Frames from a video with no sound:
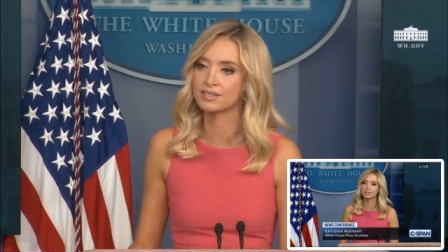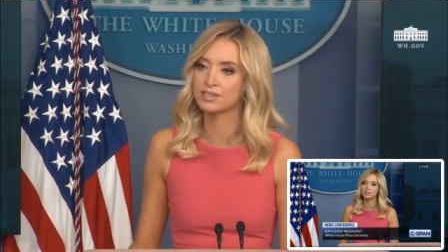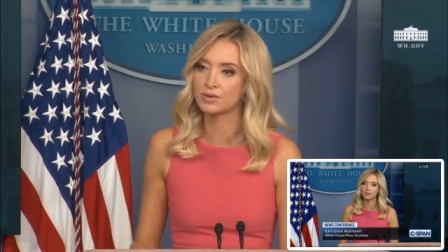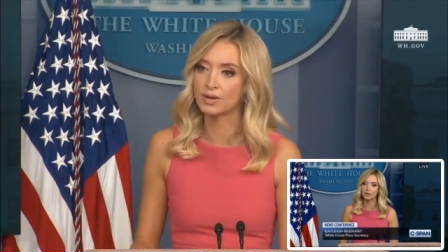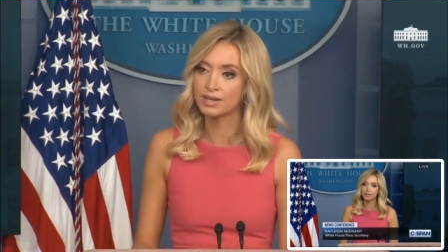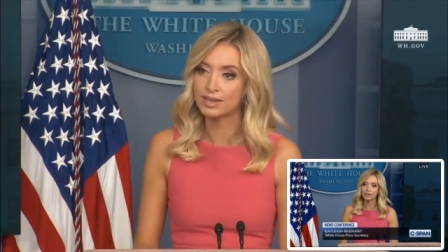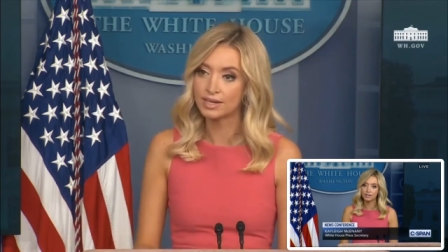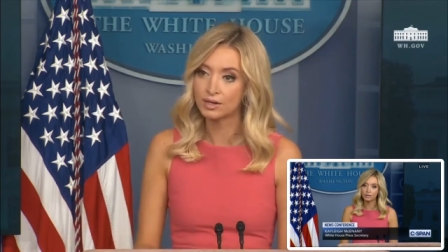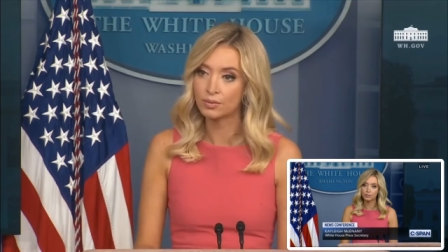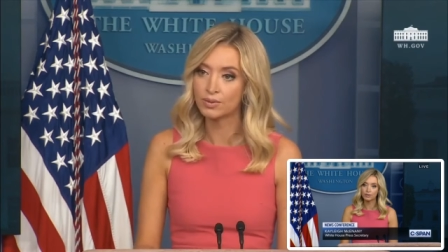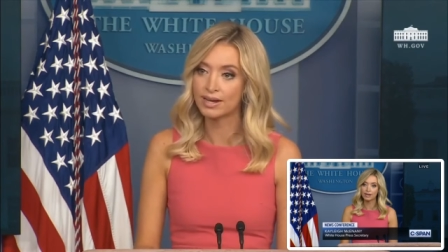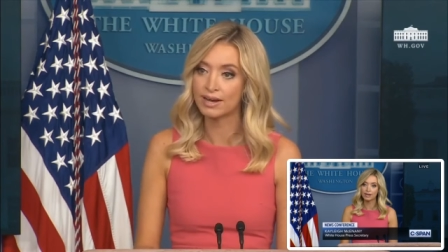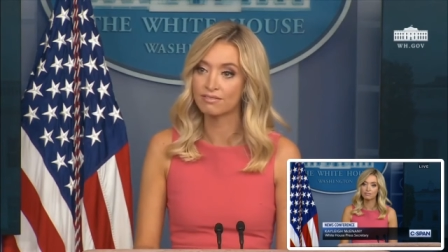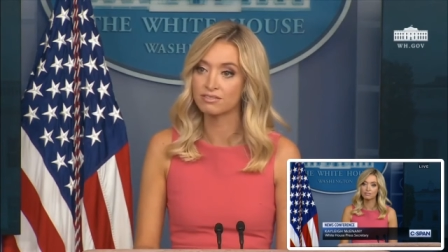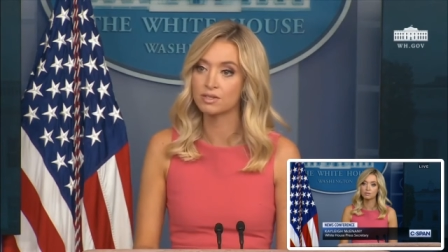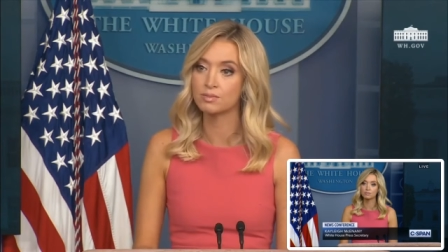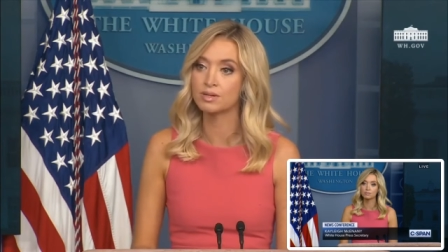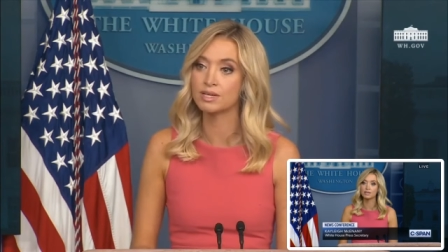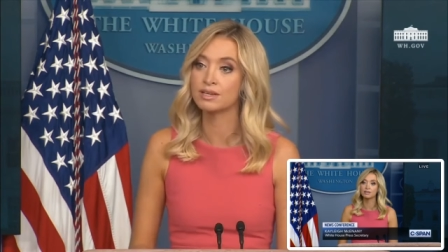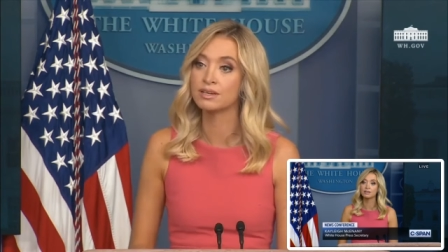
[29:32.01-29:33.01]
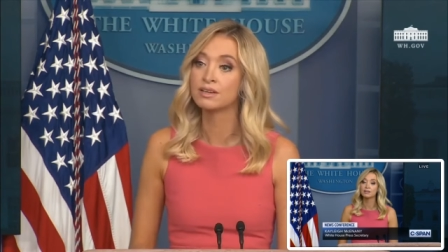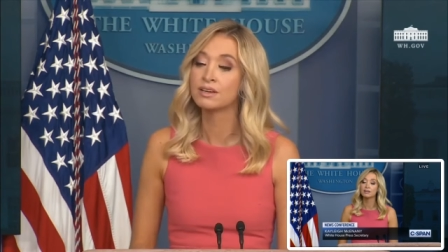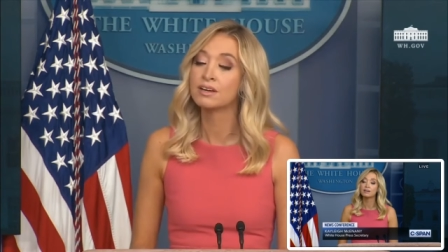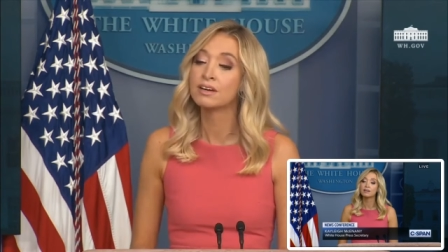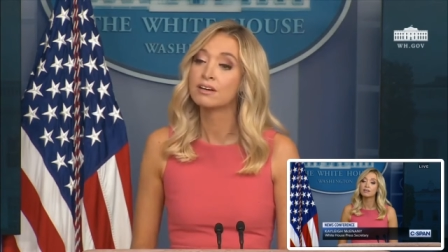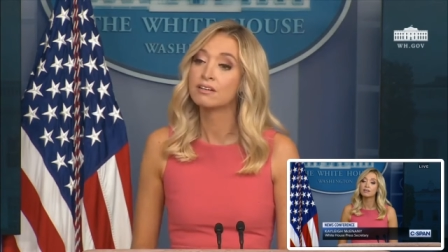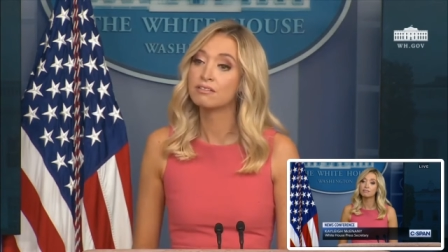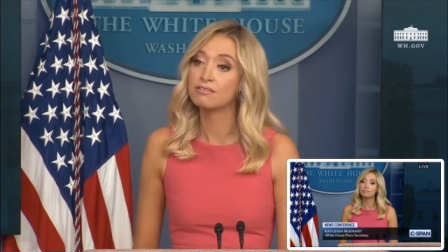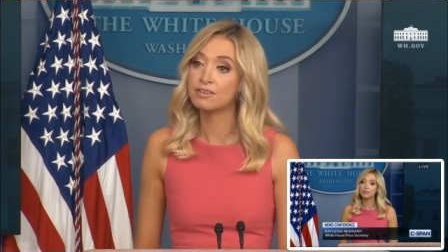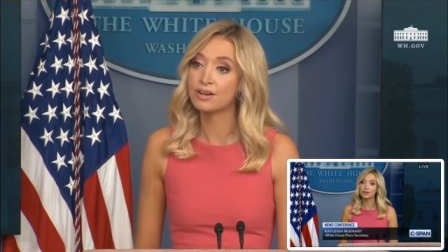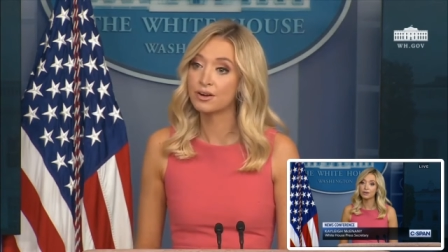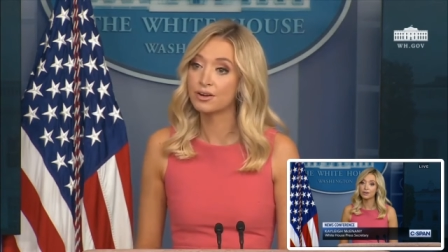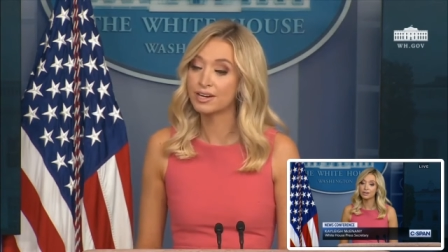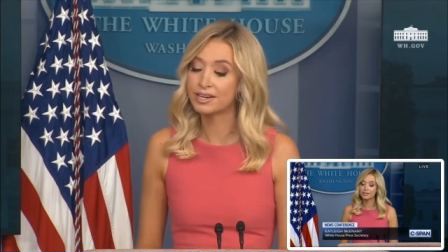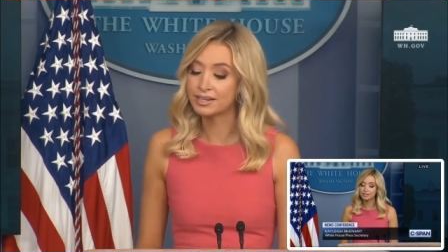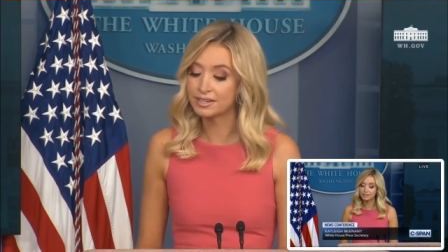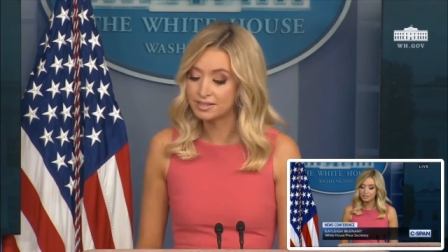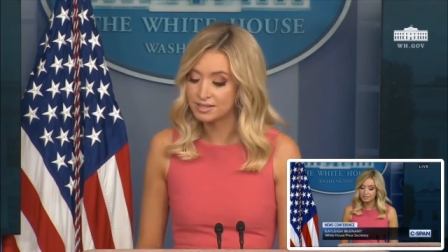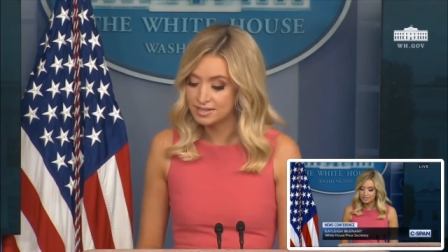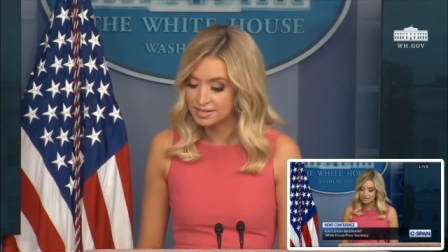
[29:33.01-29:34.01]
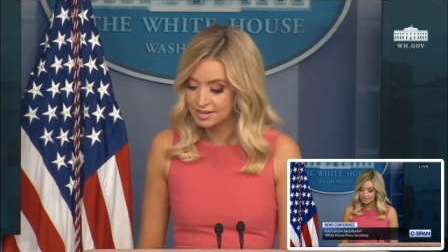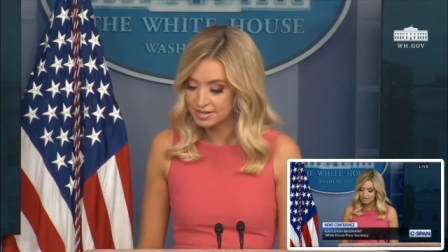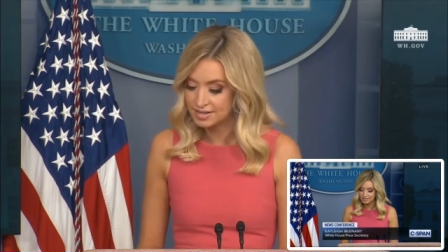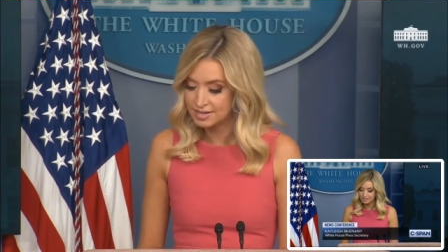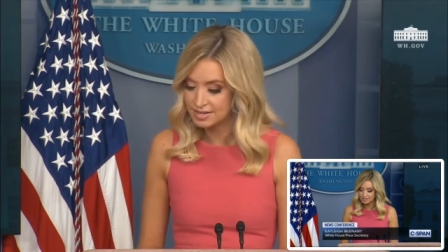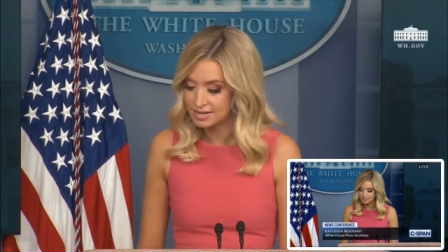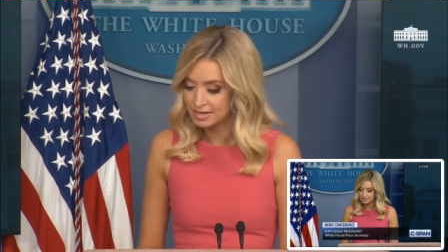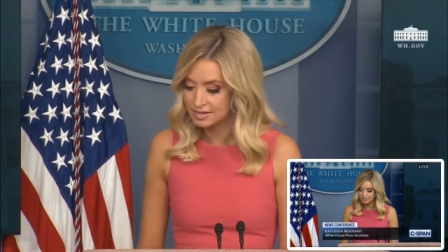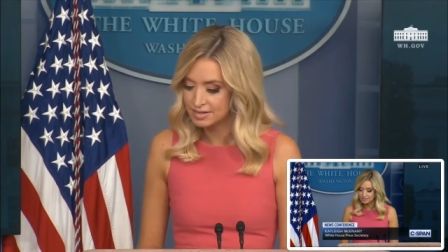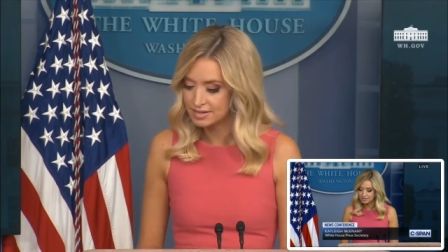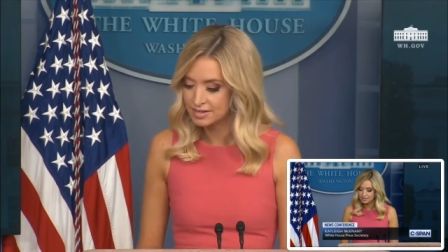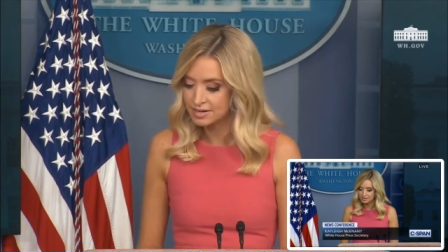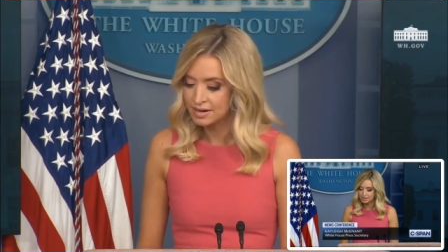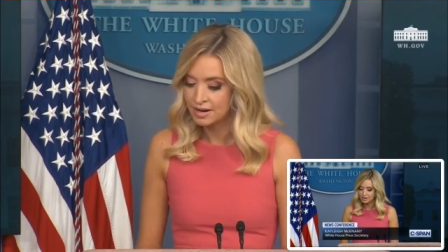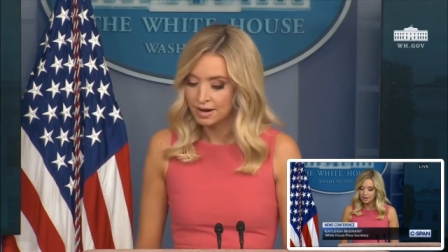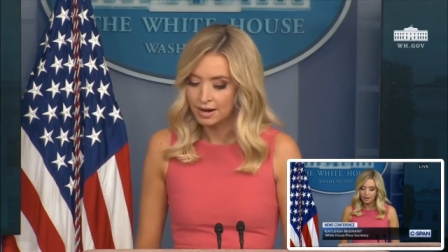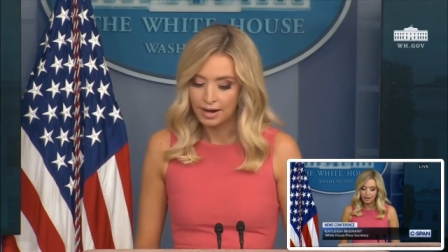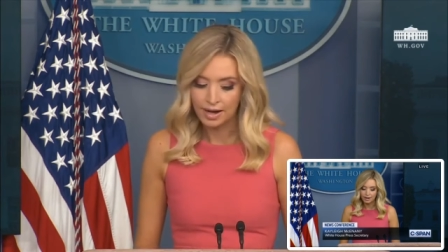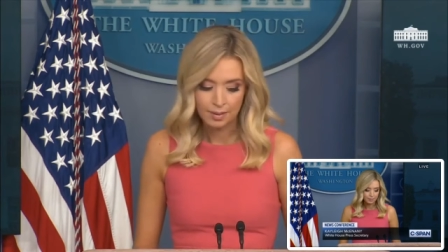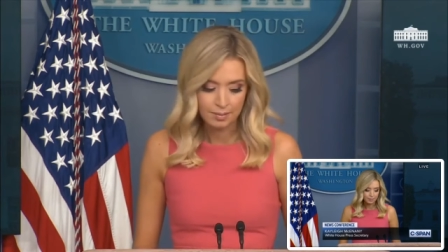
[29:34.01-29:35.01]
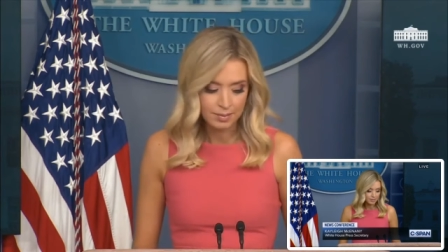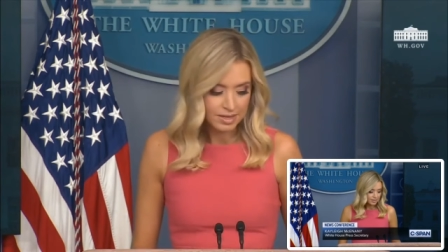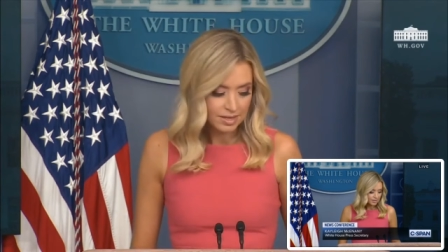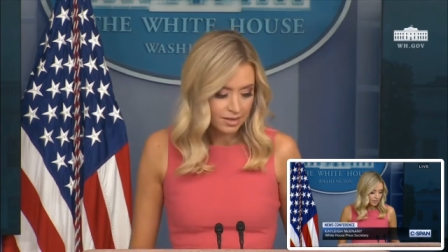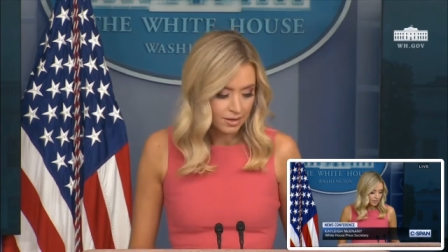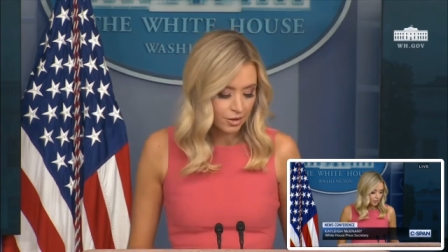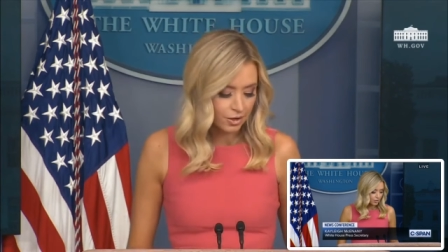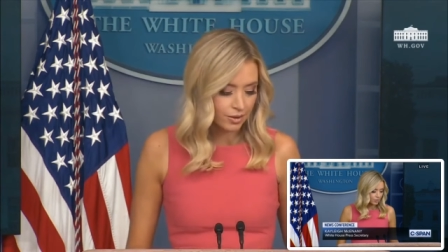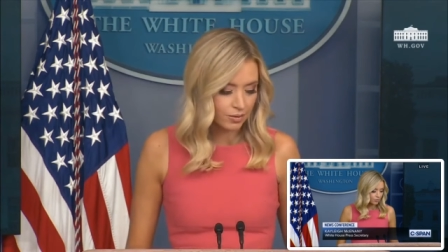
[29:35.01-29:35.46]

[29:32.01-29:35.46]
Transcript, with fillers: So I think we have to be very consistent um, here.